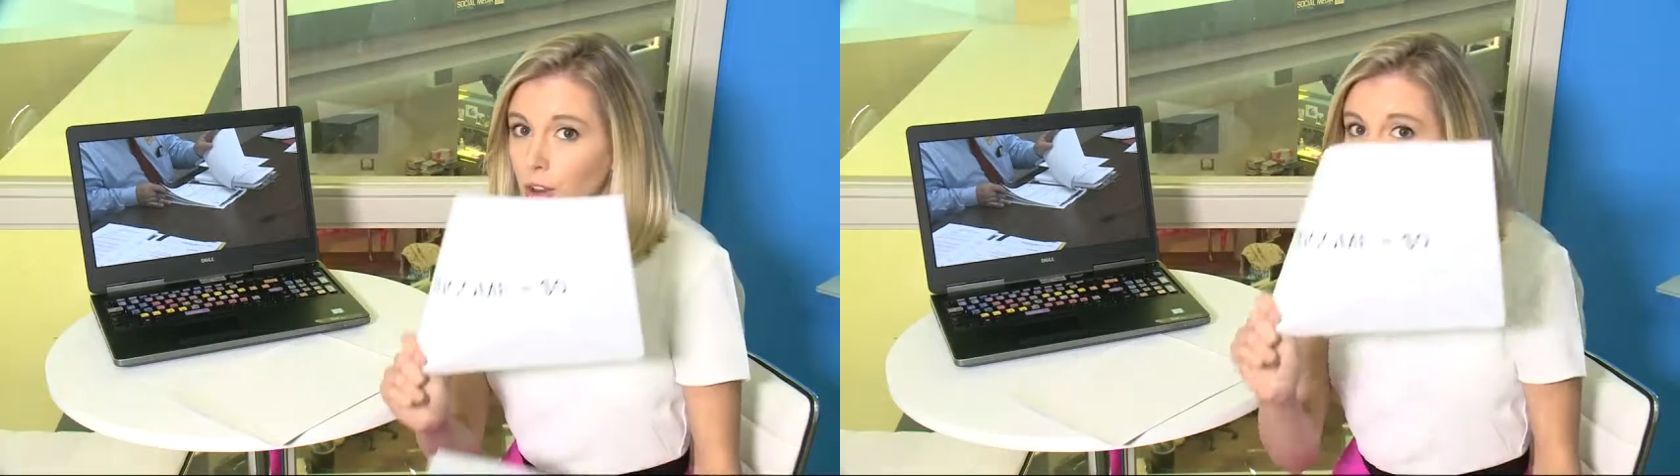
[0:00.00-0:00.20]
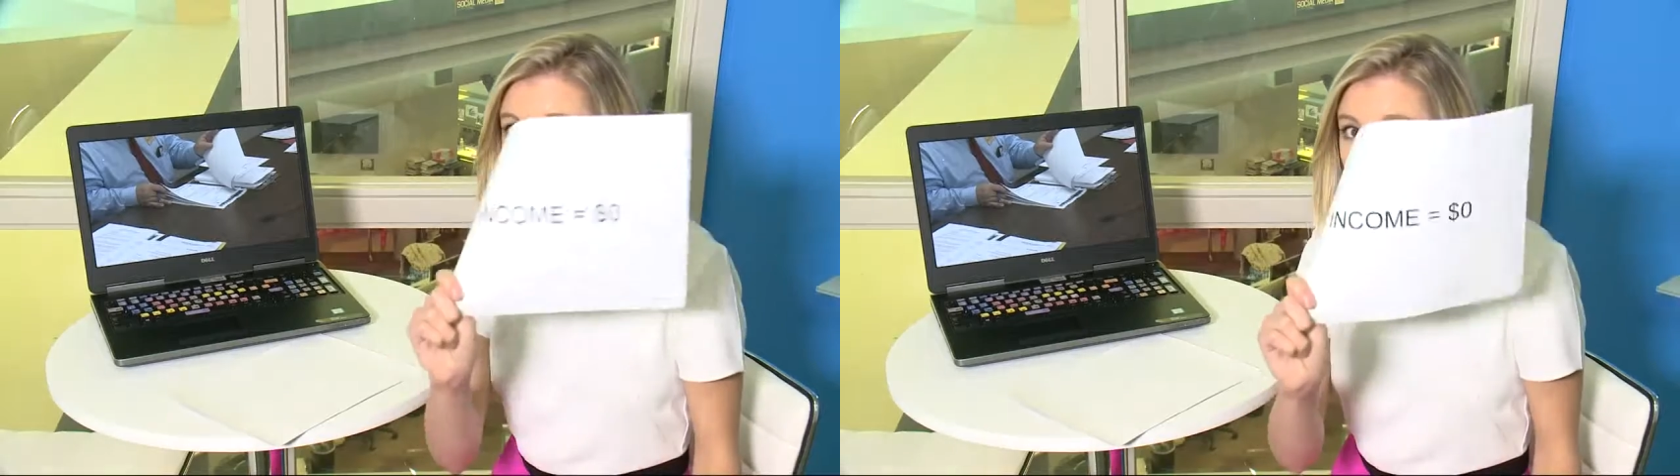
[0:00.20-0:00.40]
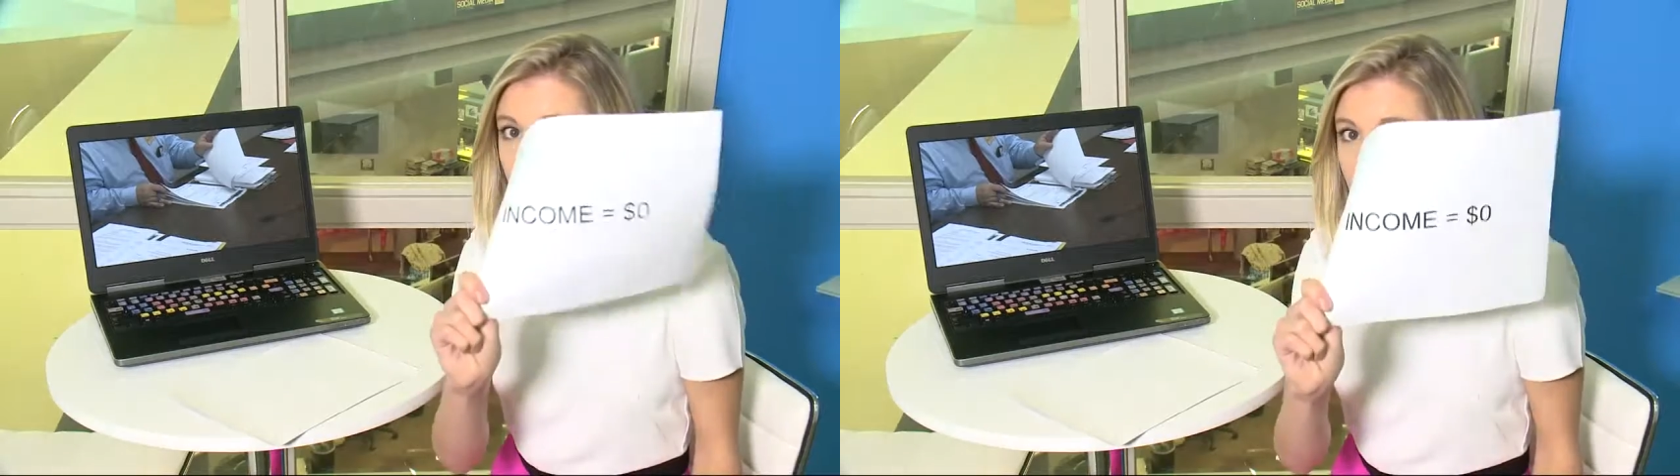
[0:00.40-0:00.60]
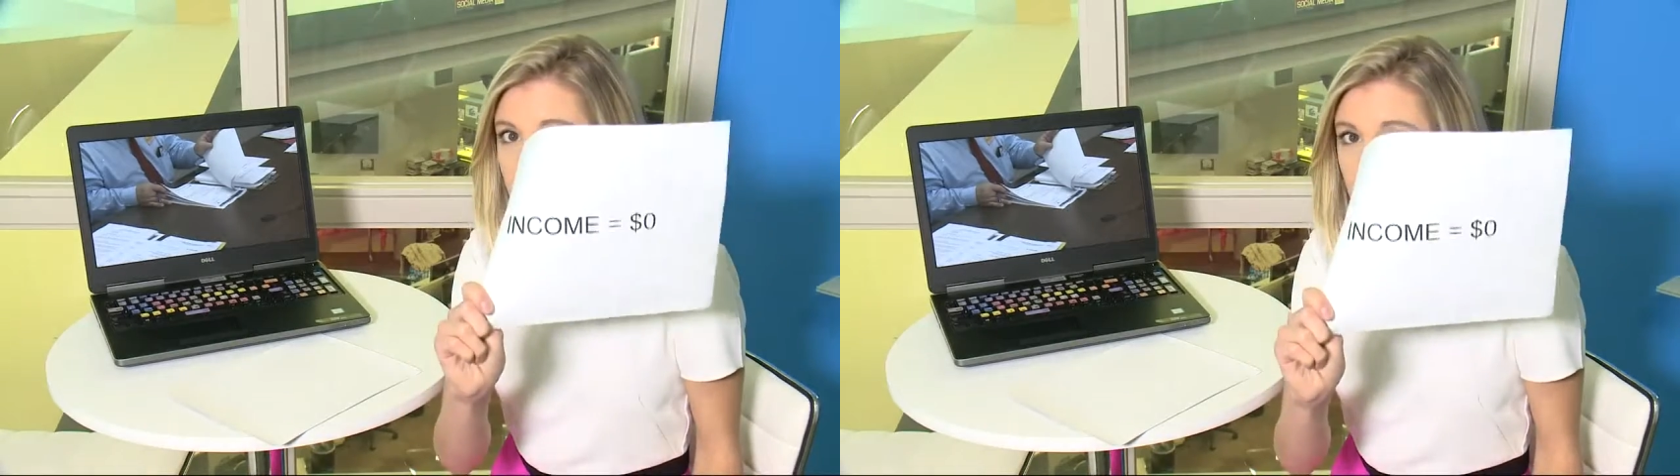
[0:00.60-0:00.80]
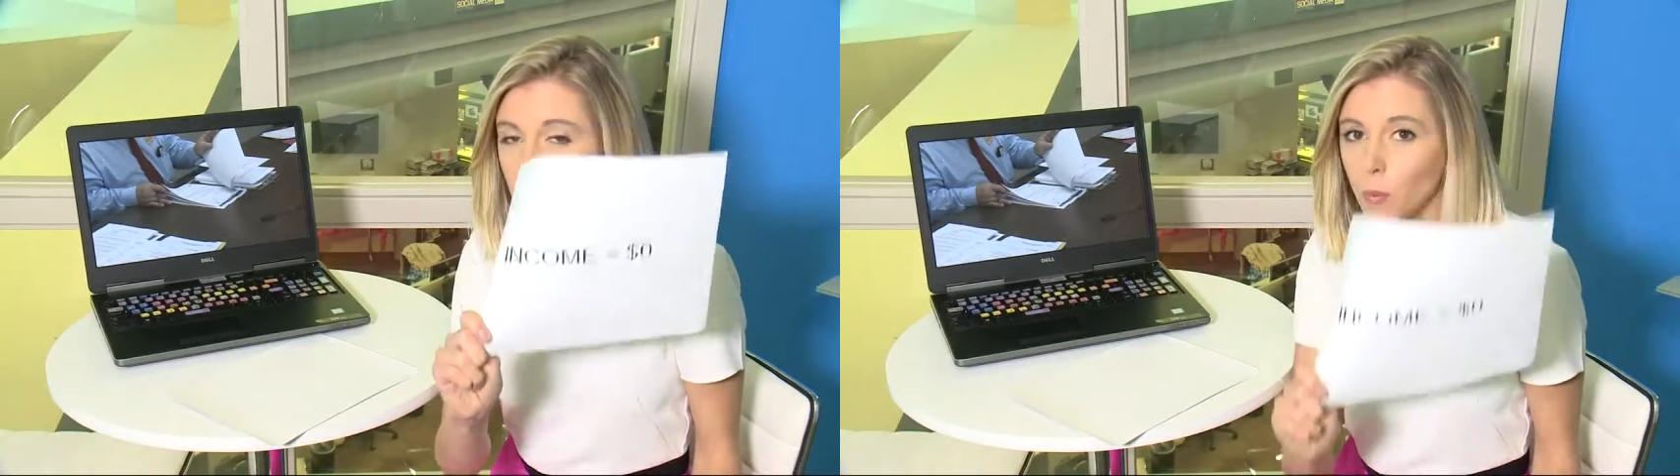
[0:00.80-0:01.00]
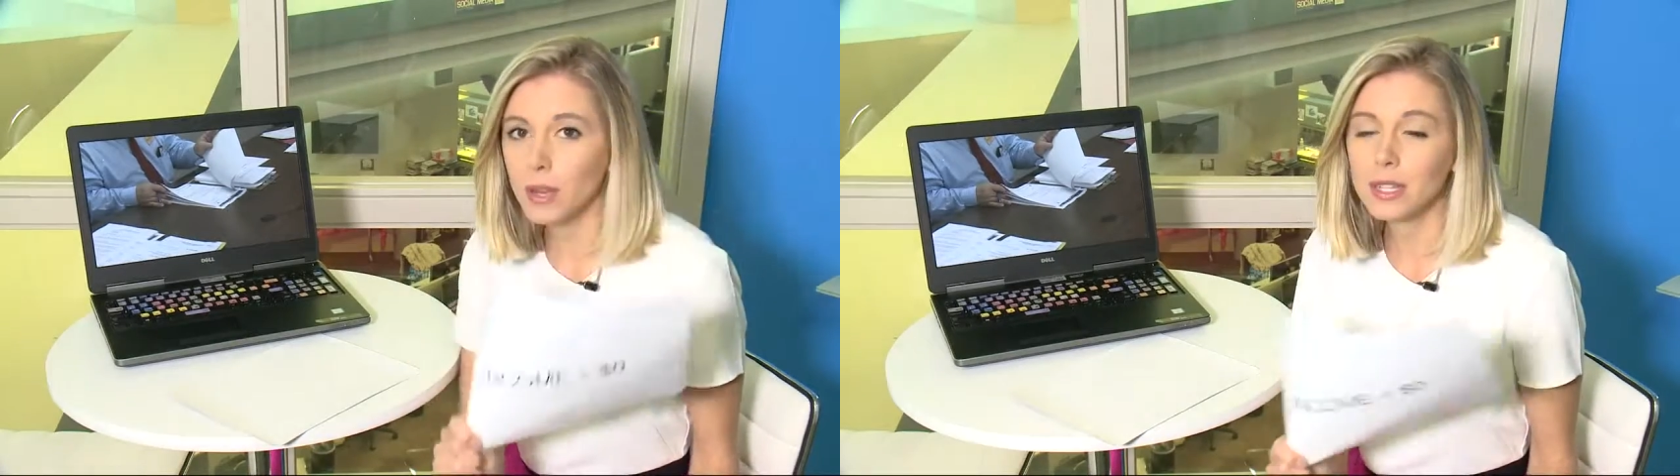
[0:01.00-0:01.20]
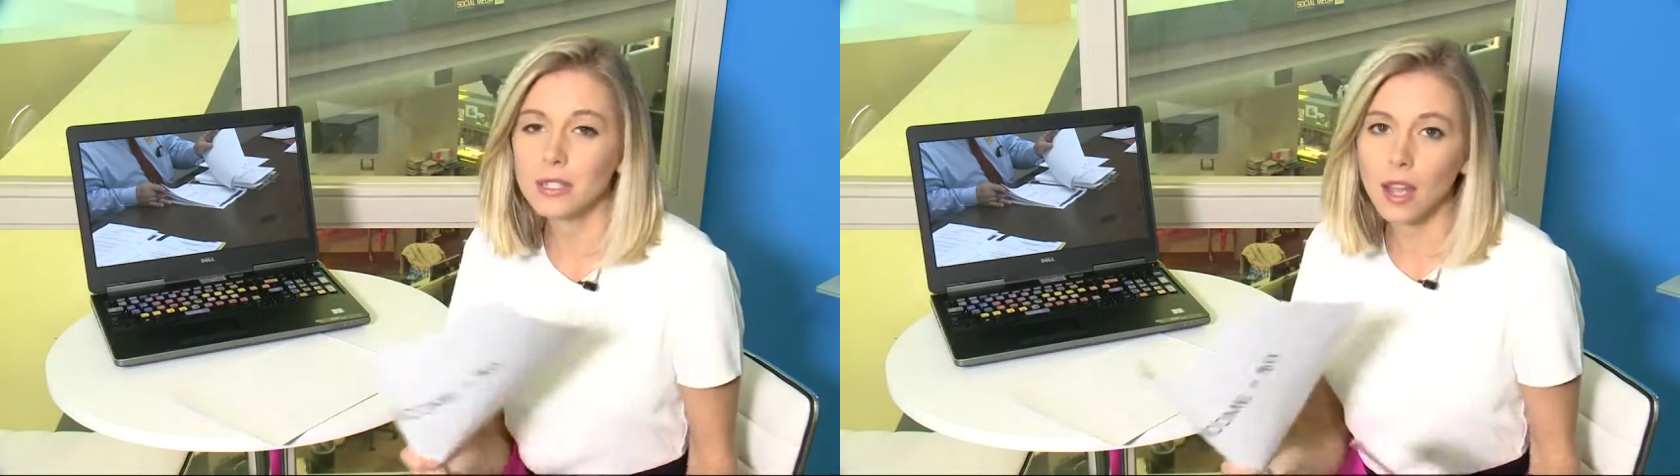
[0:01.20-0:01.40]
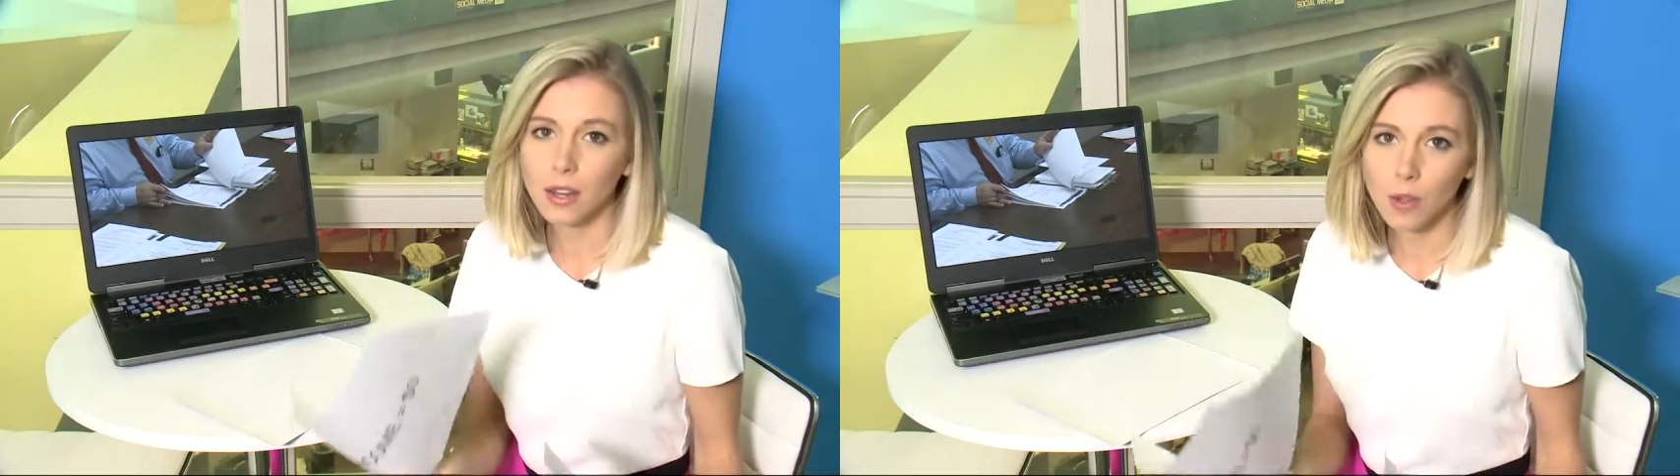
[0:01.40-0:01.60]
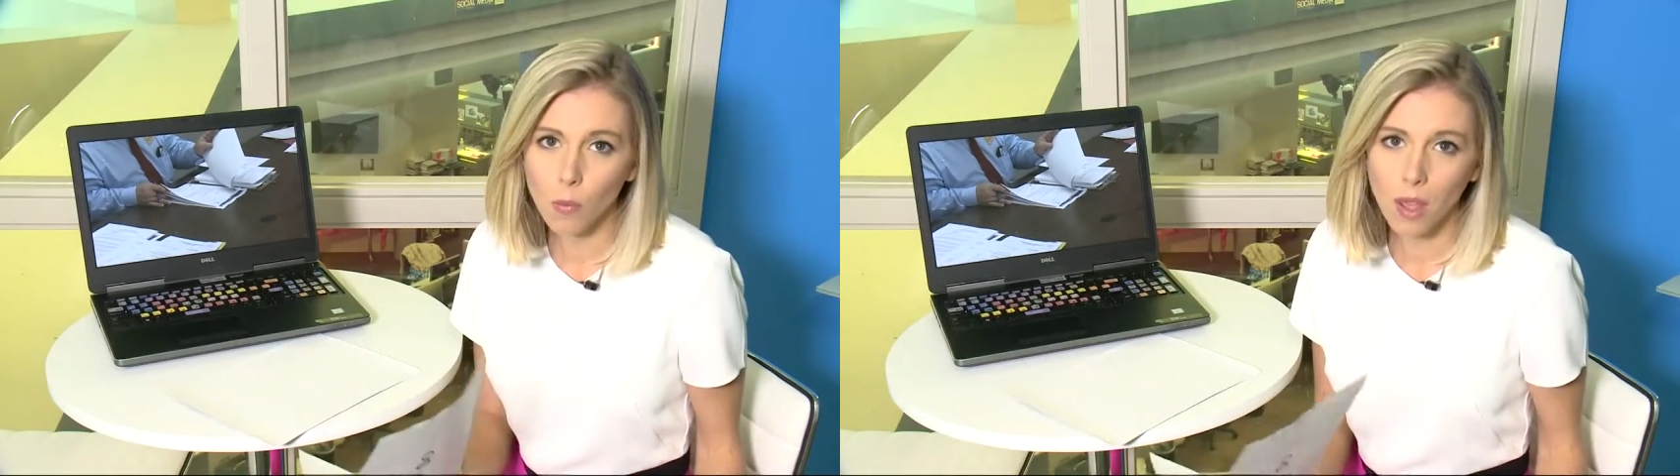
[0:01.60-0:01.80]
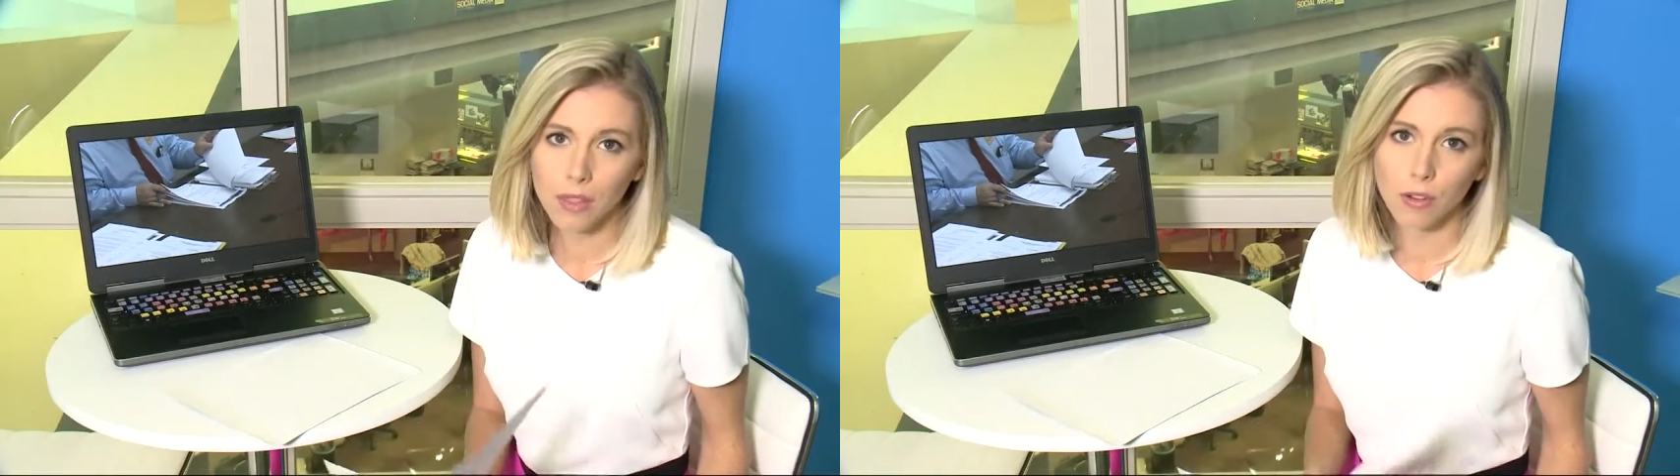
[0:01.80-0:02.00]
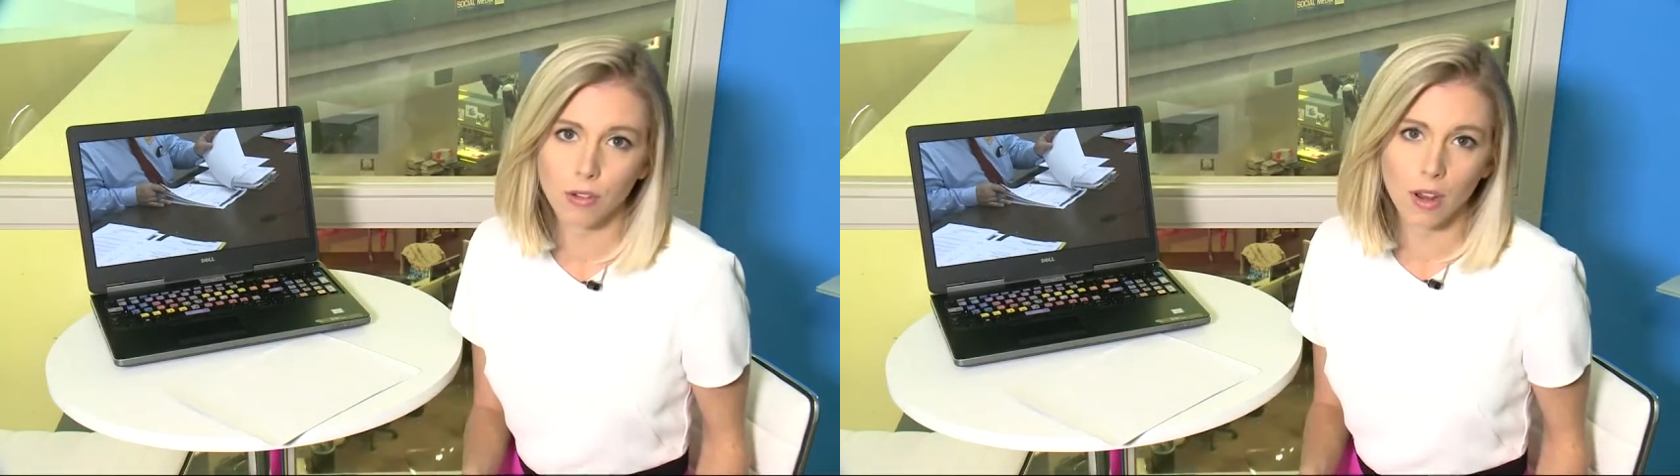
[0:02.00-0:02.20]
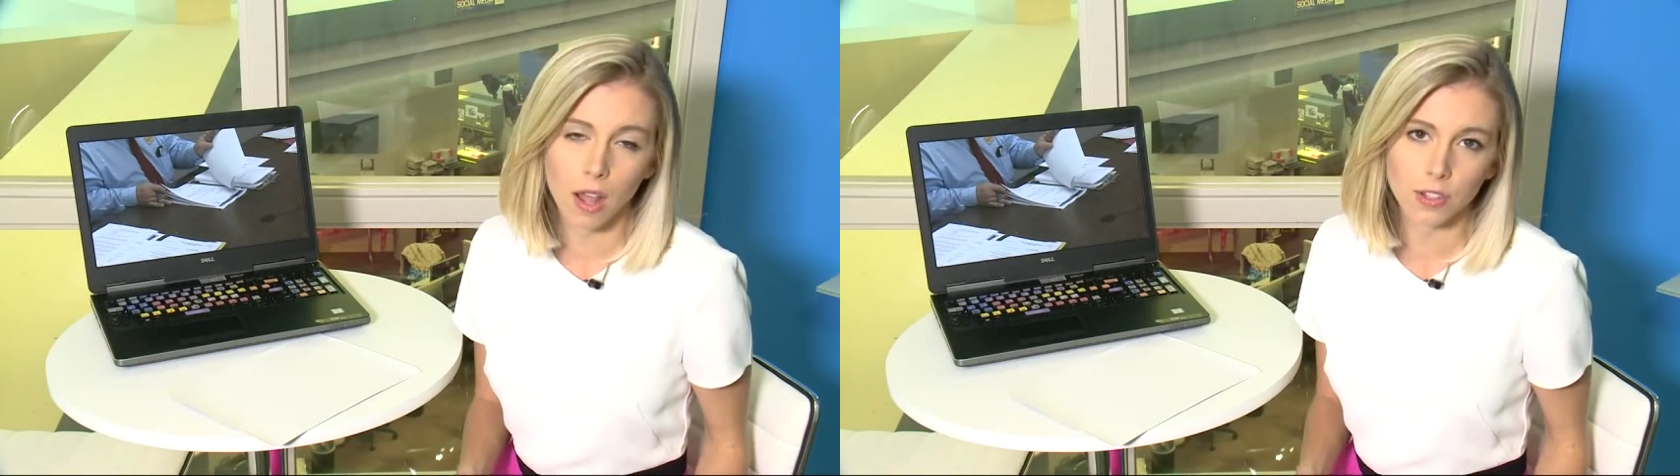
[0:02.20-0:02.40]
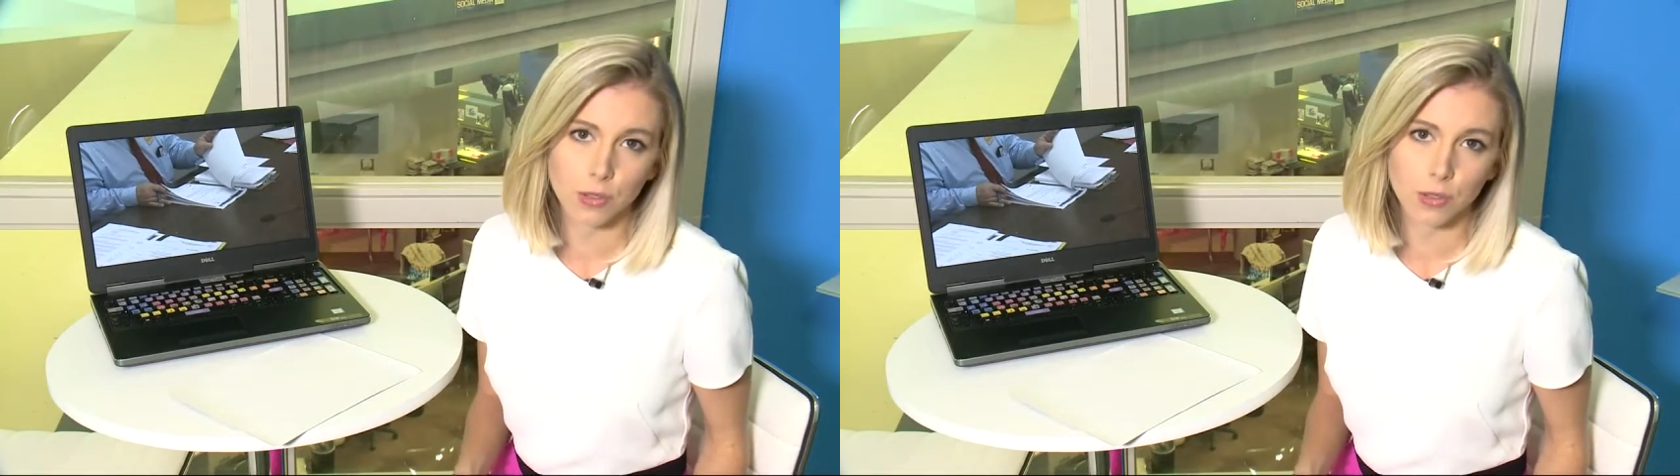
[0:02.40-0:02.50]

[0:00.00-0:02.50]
no money when deciding whether or not